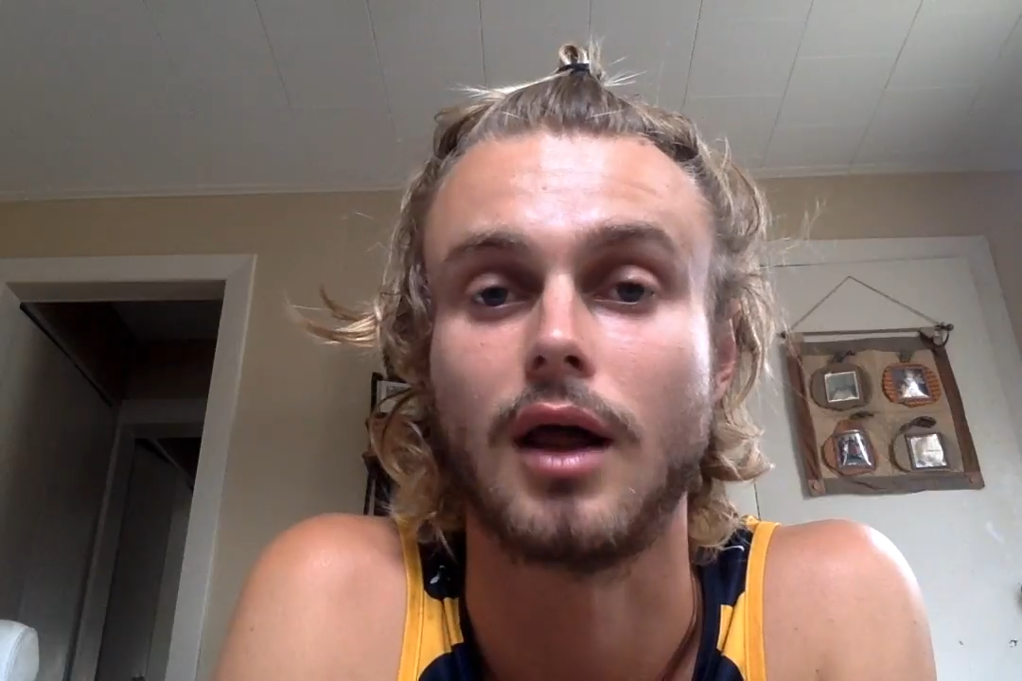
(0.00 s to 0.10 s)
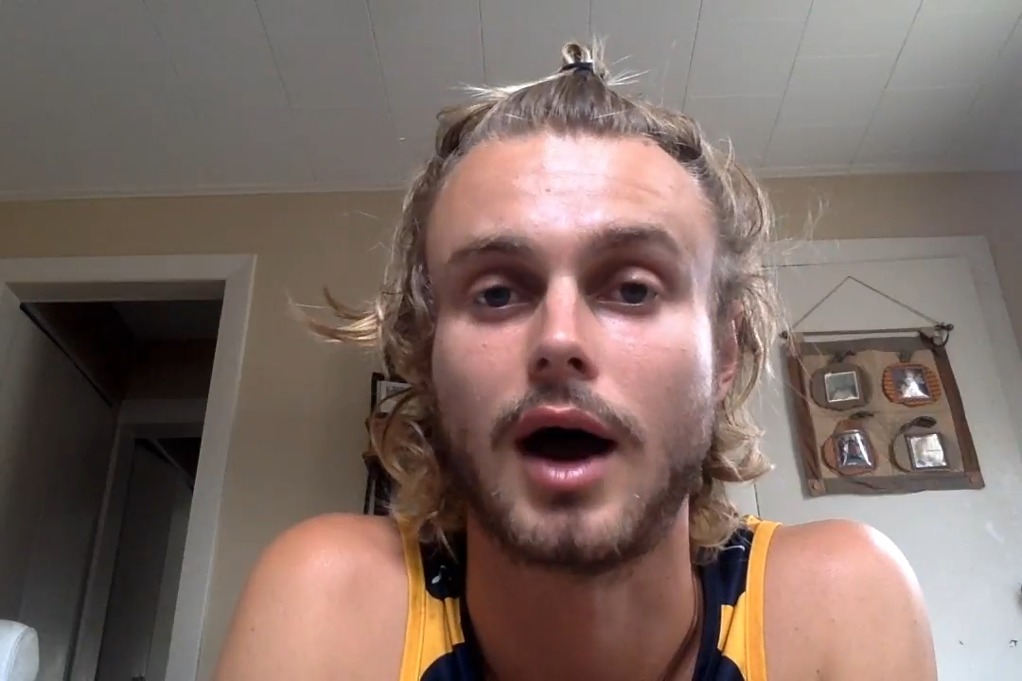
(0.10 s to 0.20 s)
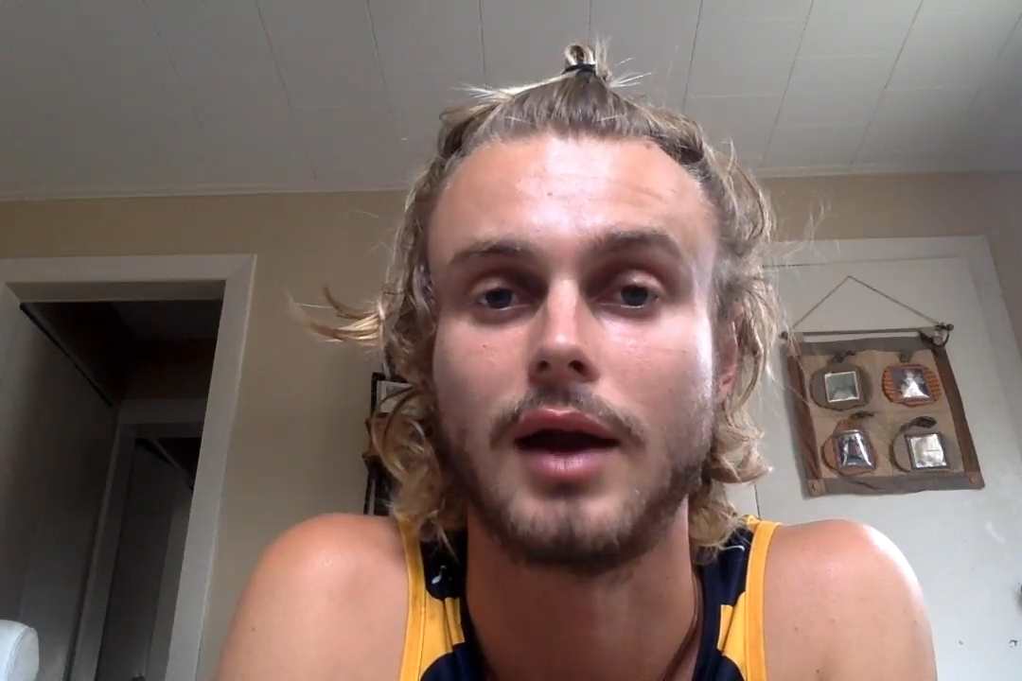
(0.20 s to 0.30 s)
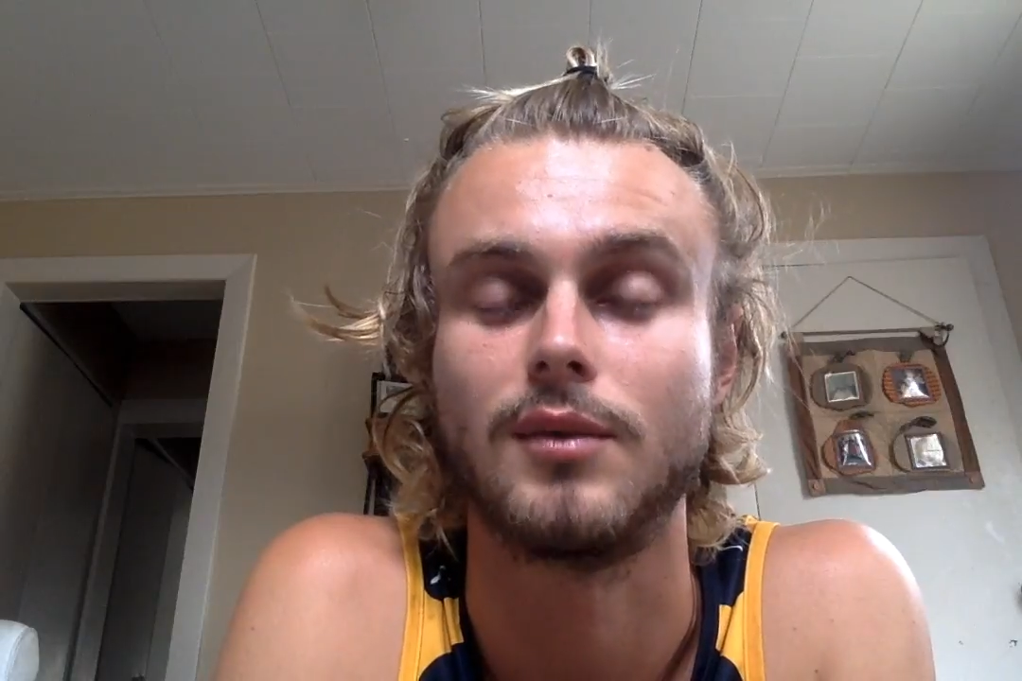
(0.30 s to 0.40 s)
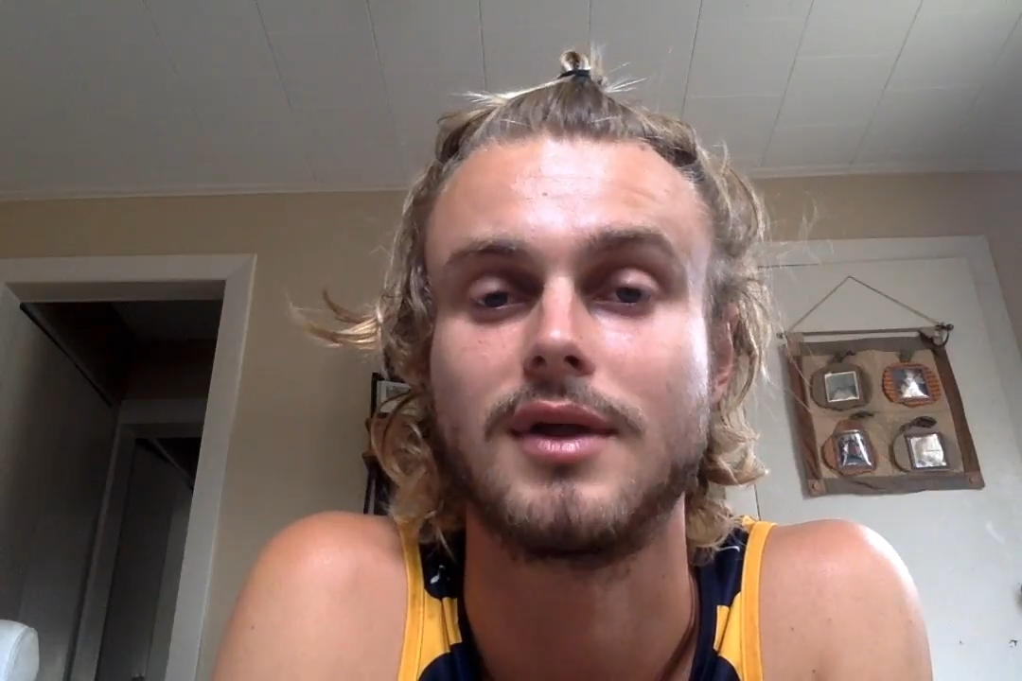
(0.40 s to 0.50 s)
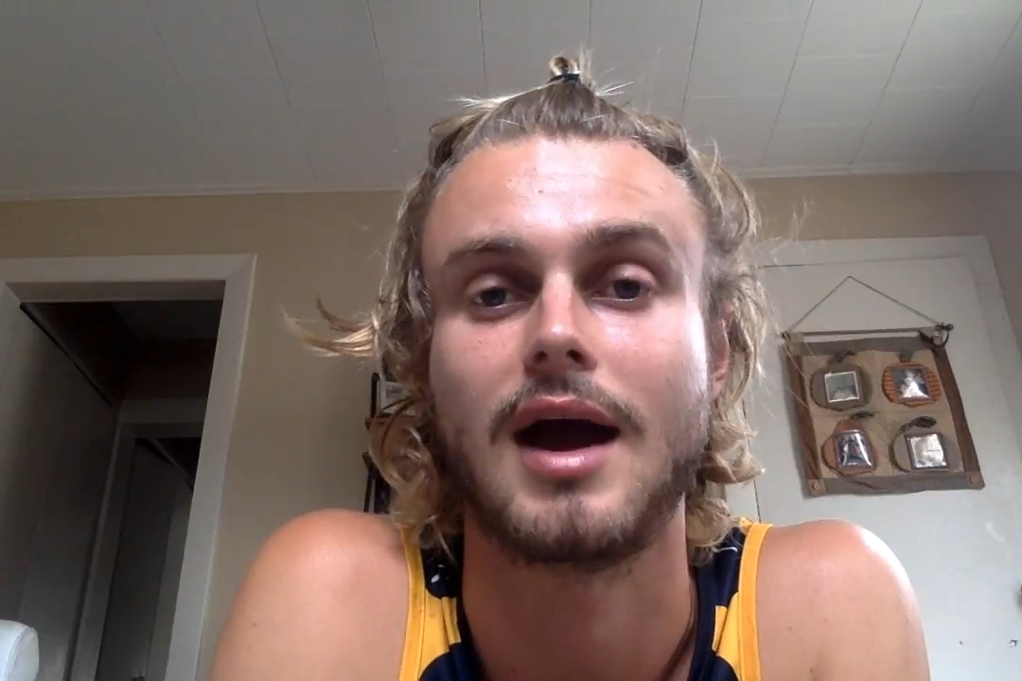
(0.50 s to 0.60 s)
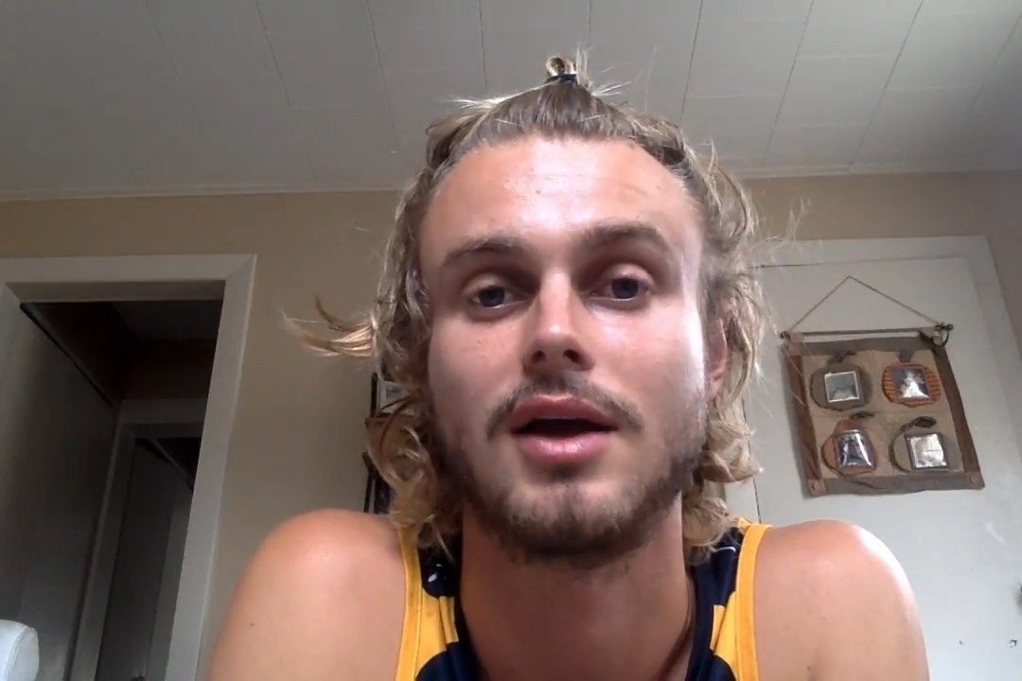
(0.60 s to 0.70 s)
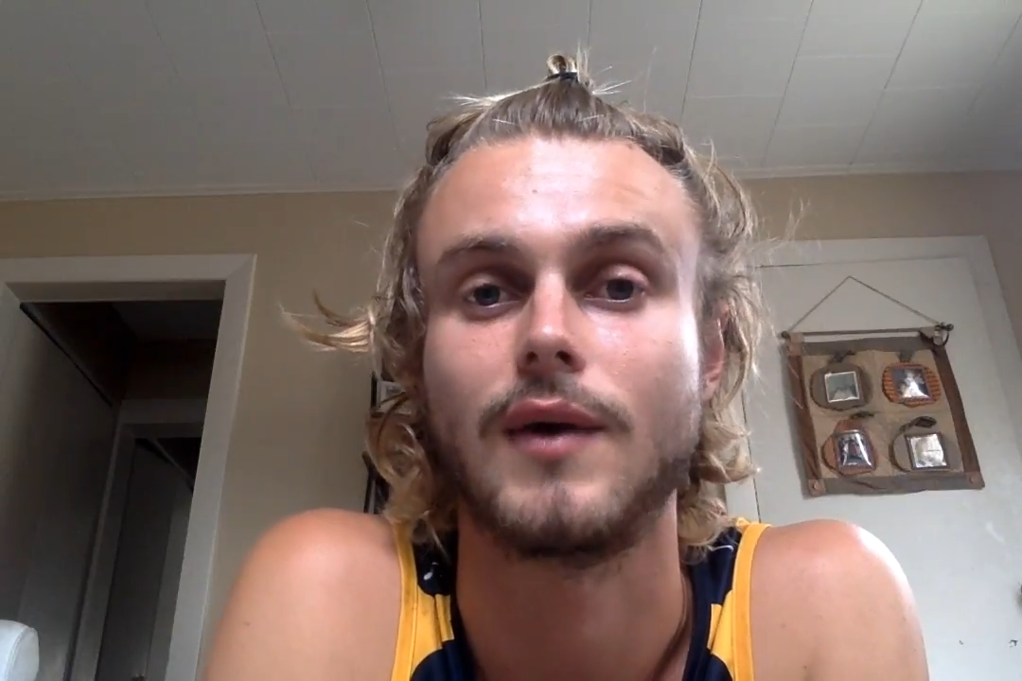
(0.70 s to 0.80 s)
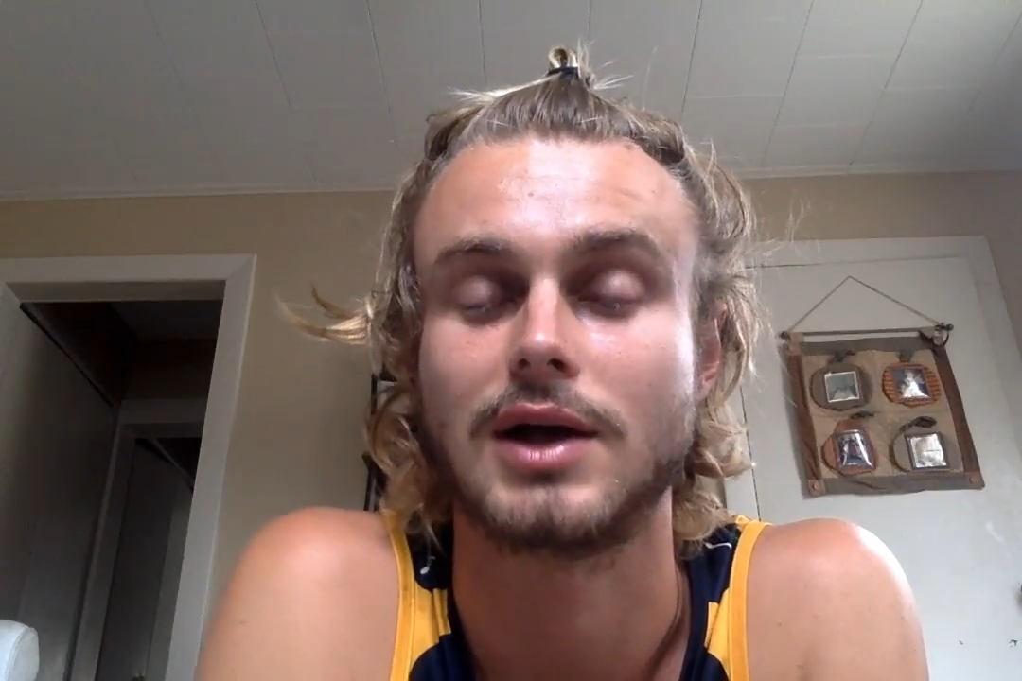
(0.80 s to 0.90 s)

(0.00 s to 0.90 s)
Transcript: line with how you